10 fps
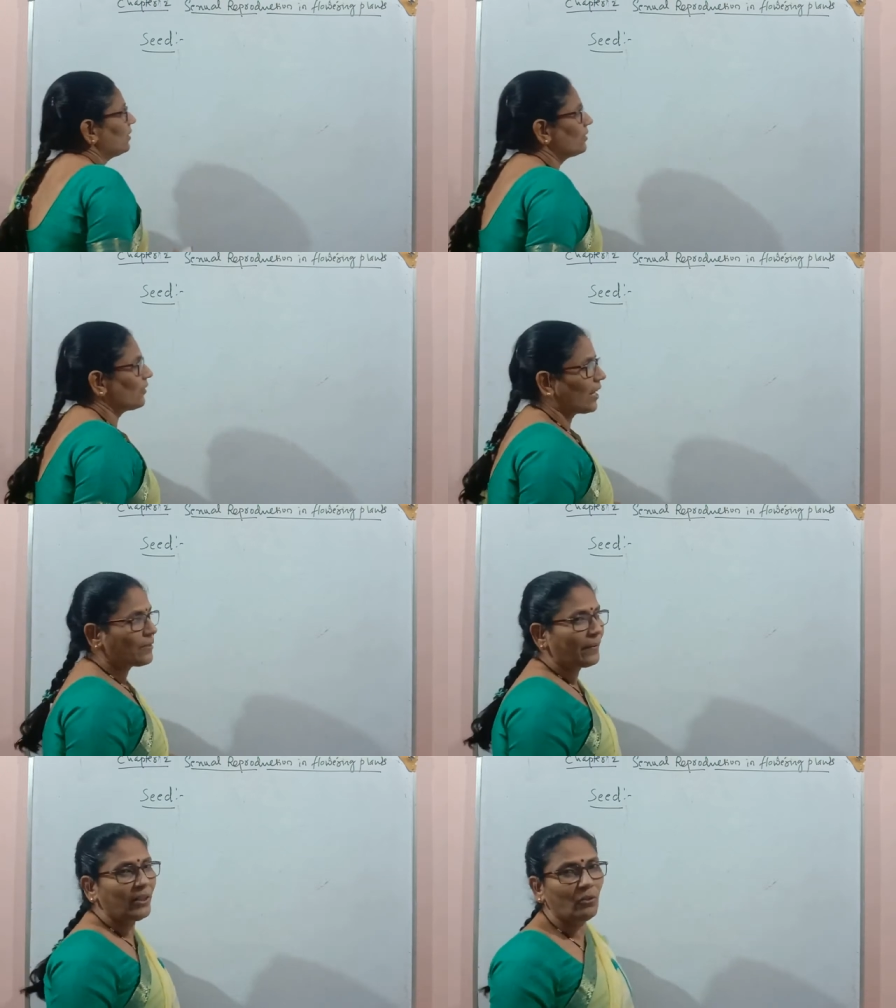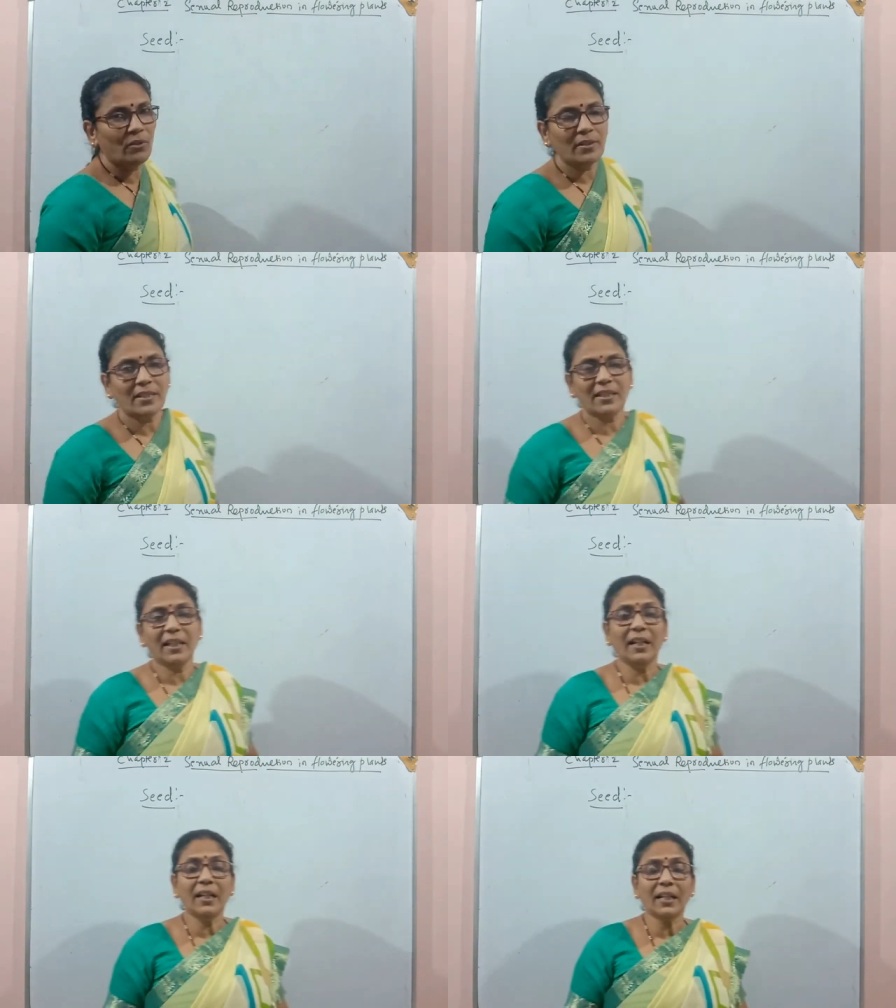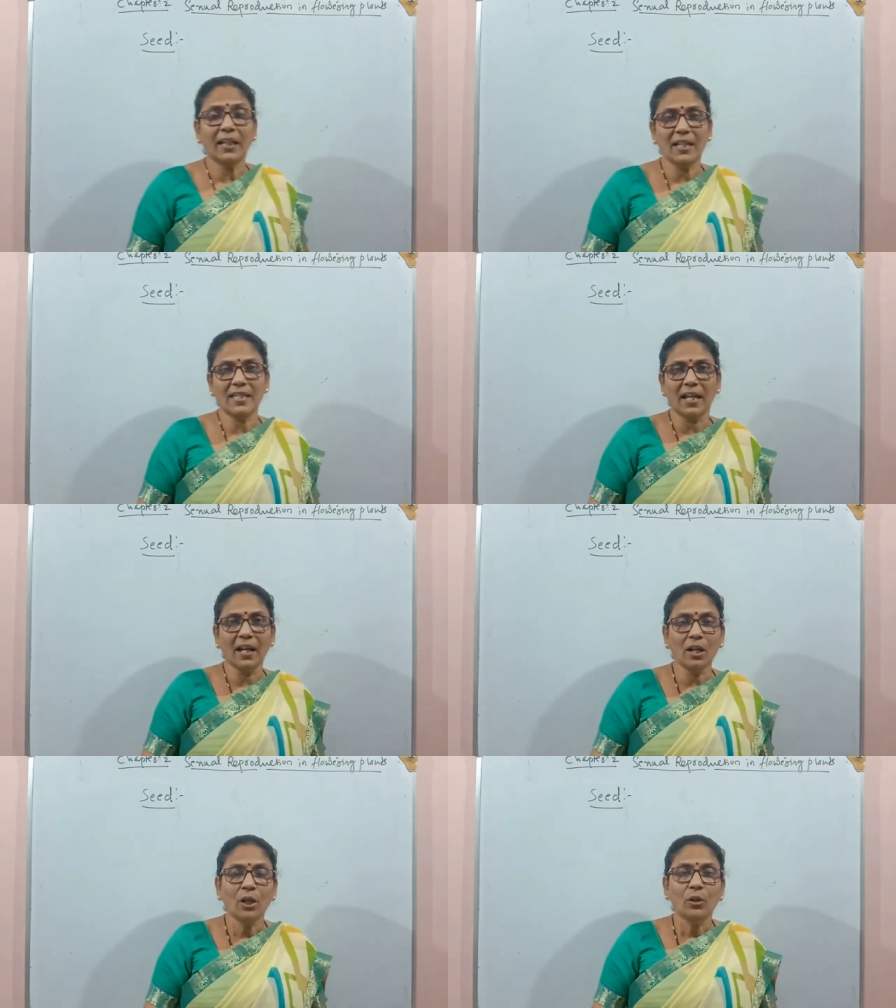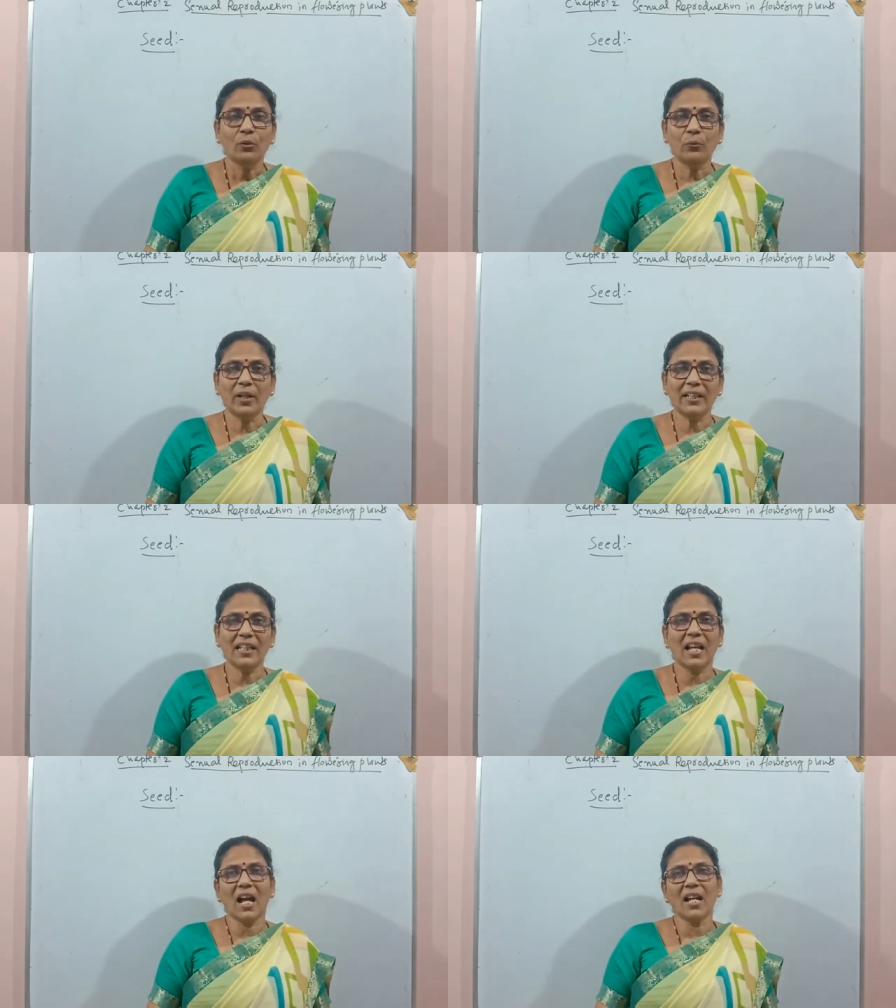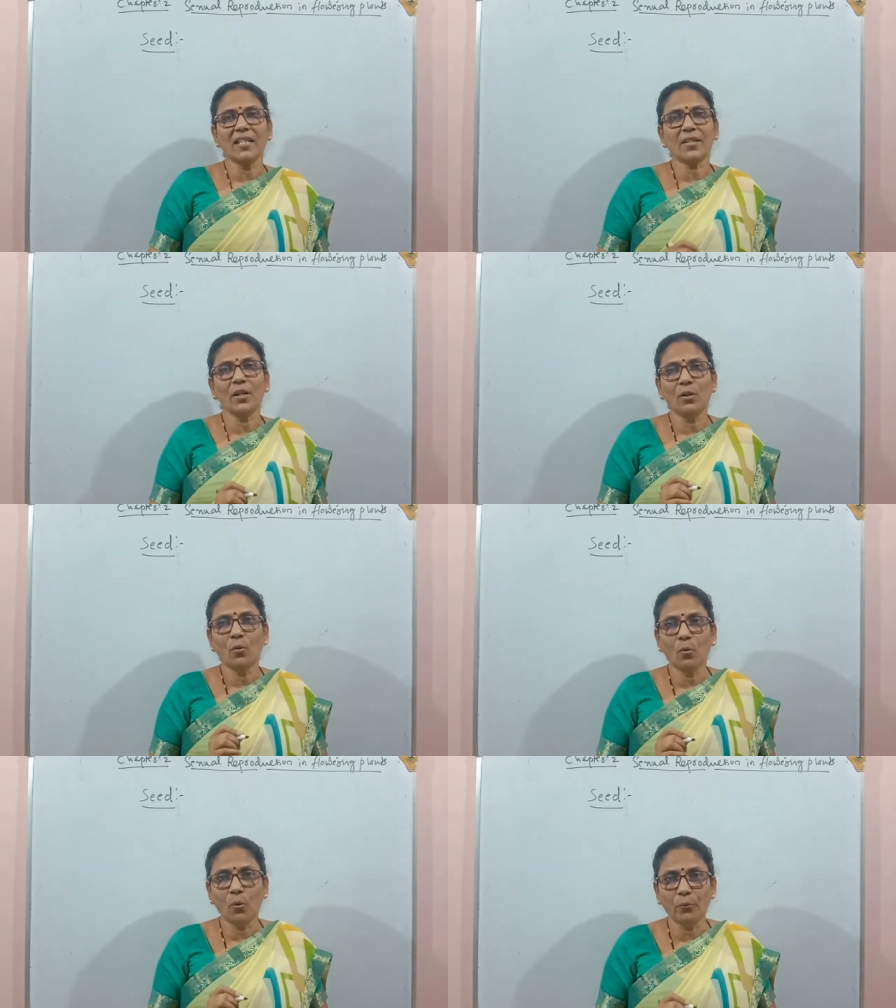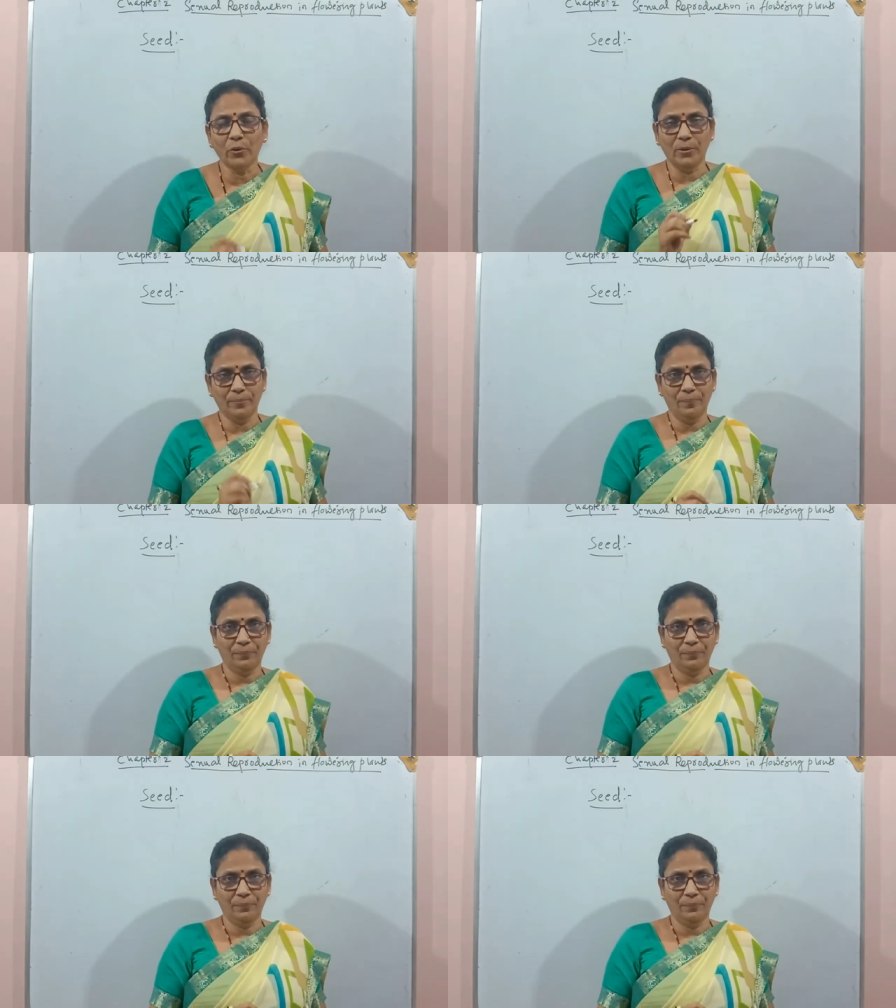So as we know, seed is a fertilized ovule.